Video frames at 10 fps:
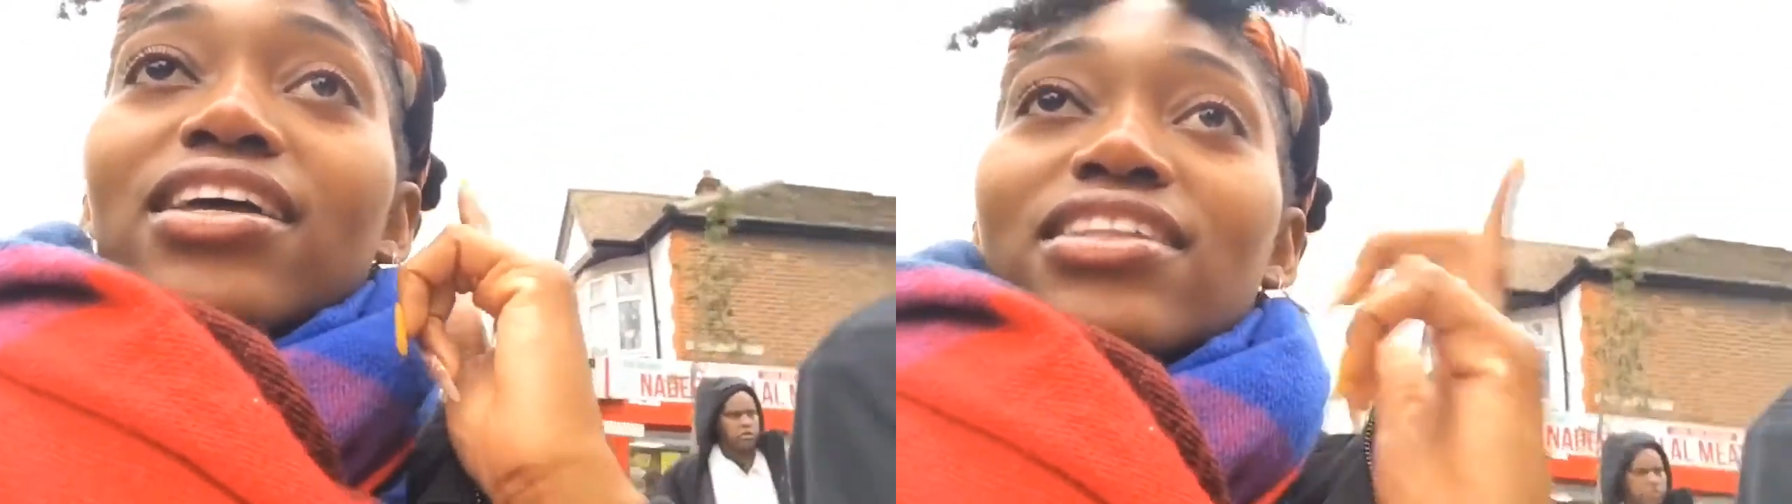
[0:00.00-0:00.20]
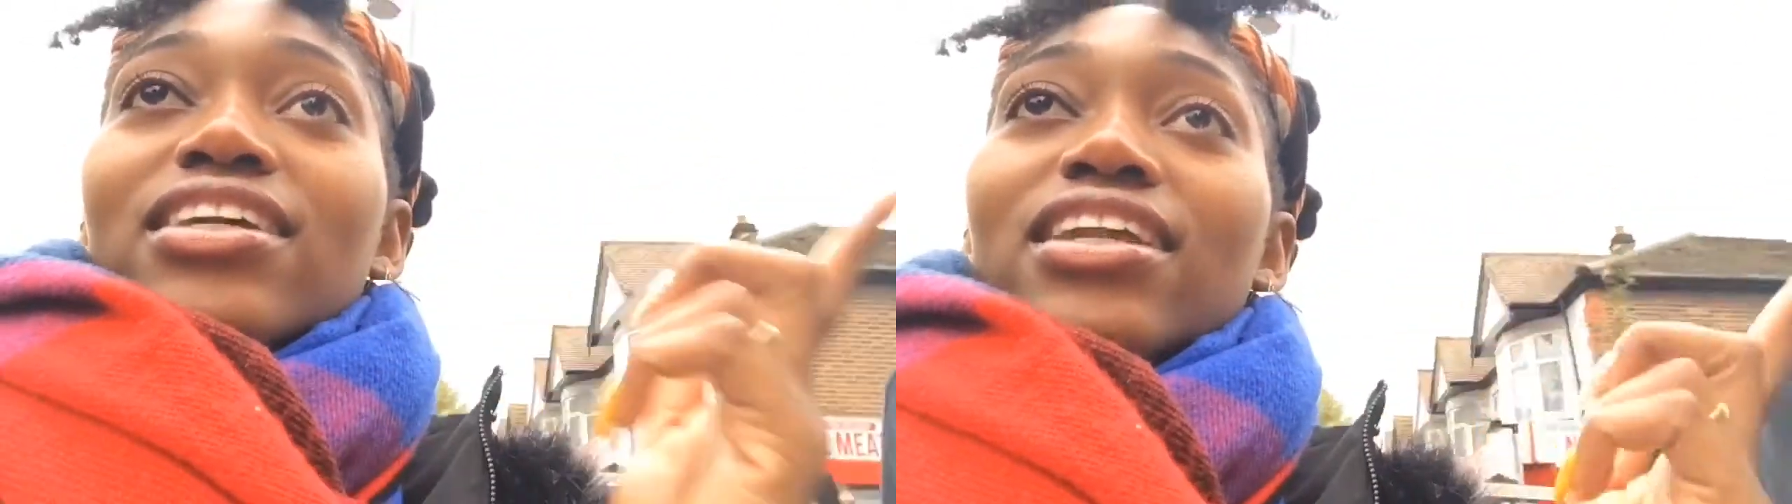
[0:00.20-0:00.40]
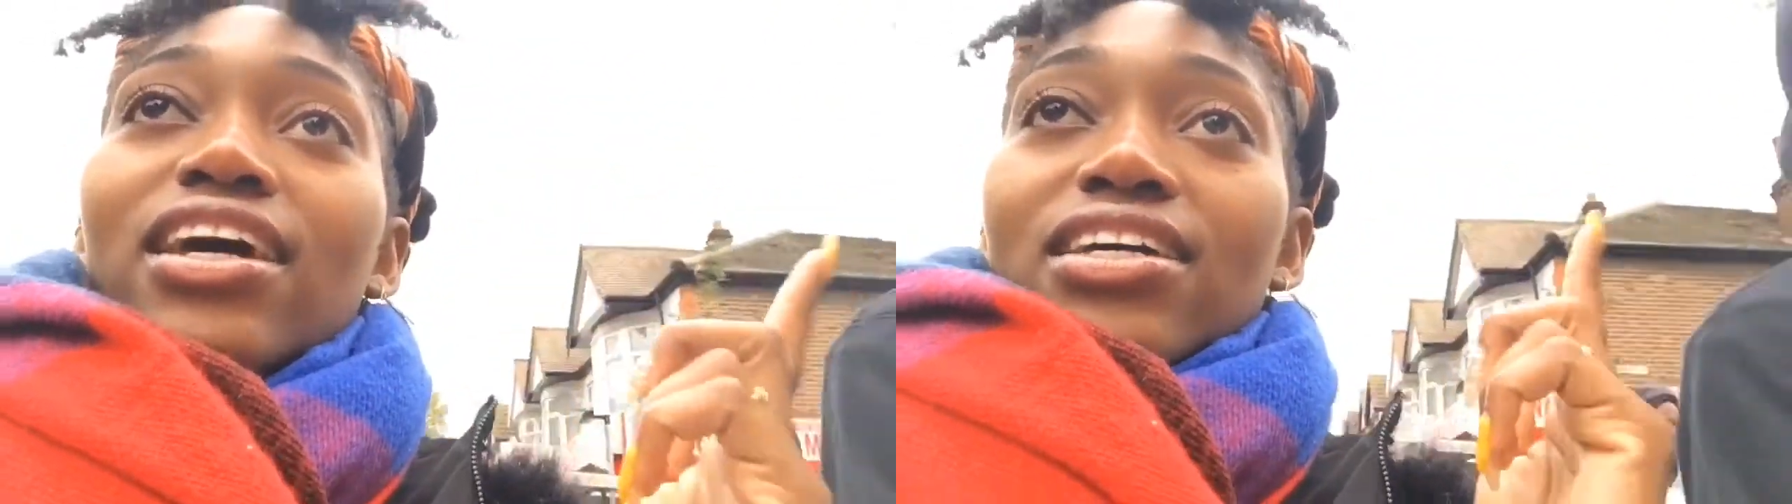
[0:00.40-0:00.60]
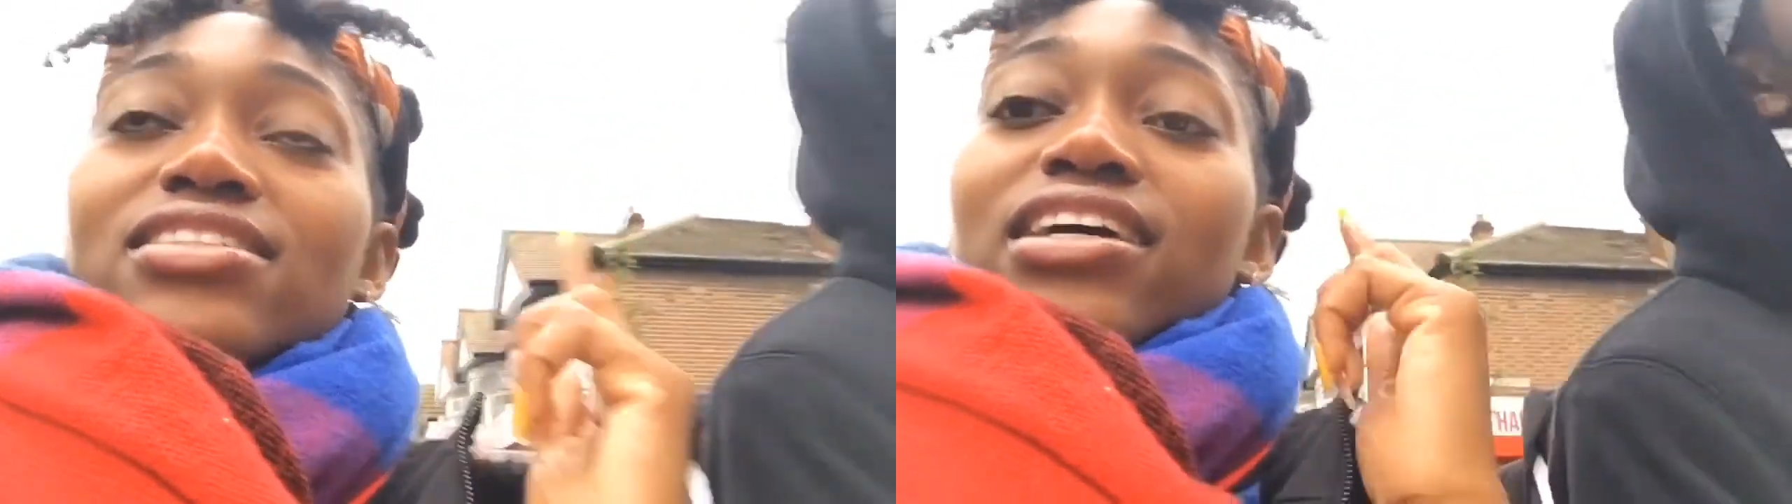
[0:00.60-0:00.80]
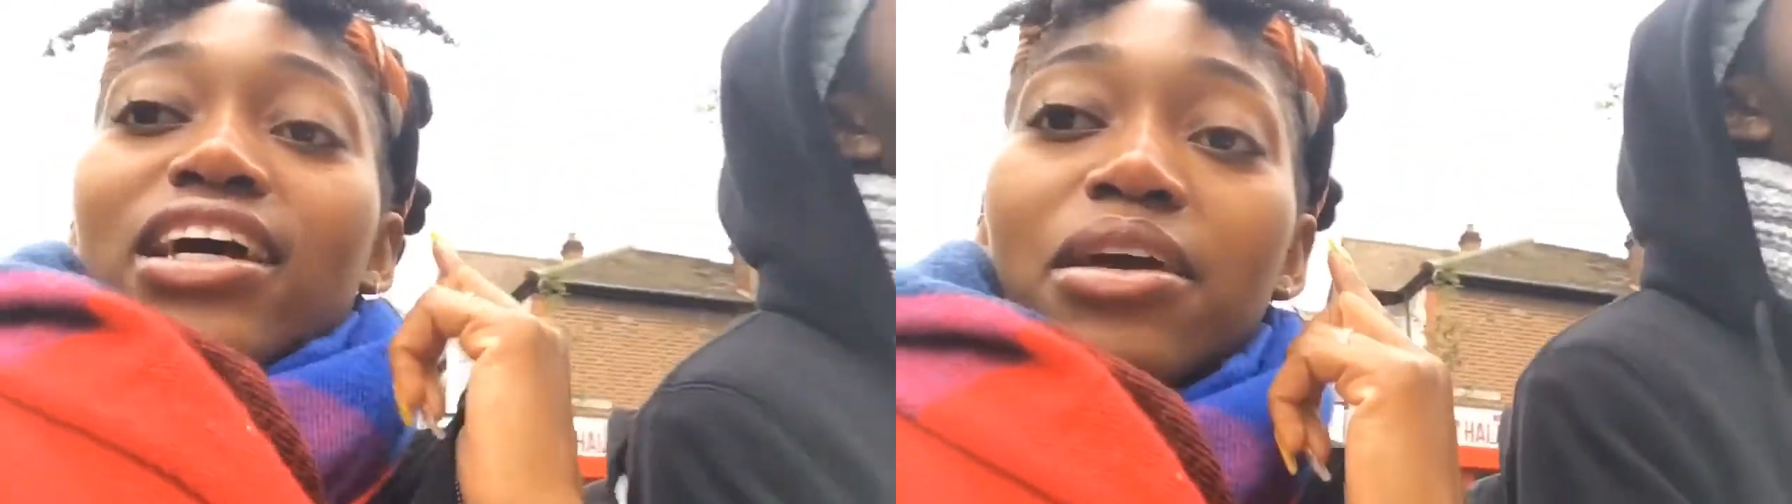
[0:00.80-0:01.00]
in the
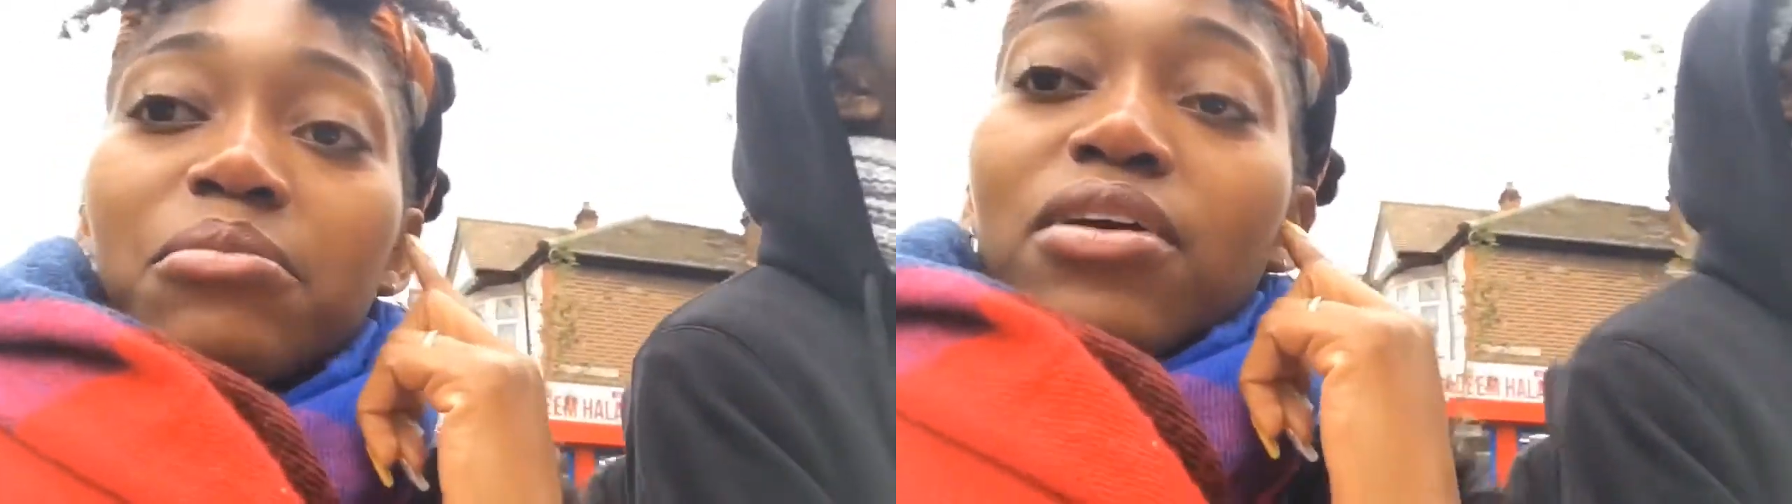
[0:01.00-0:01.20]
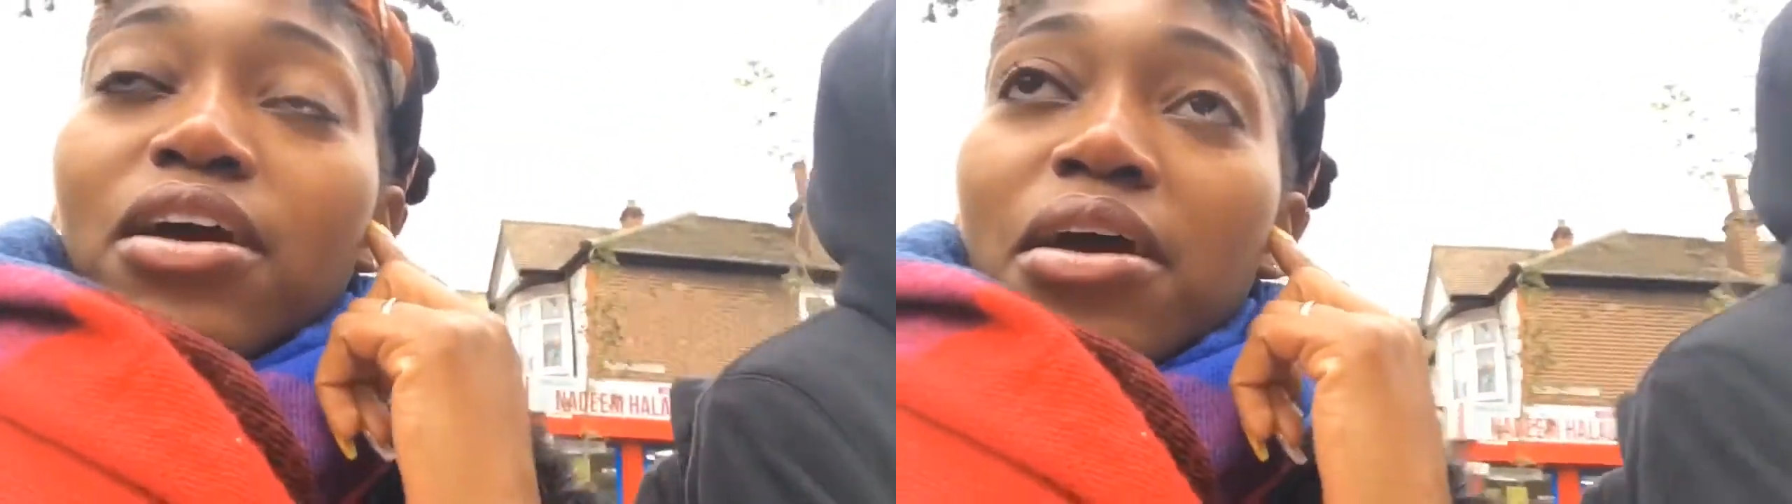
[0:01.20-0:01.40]
night time,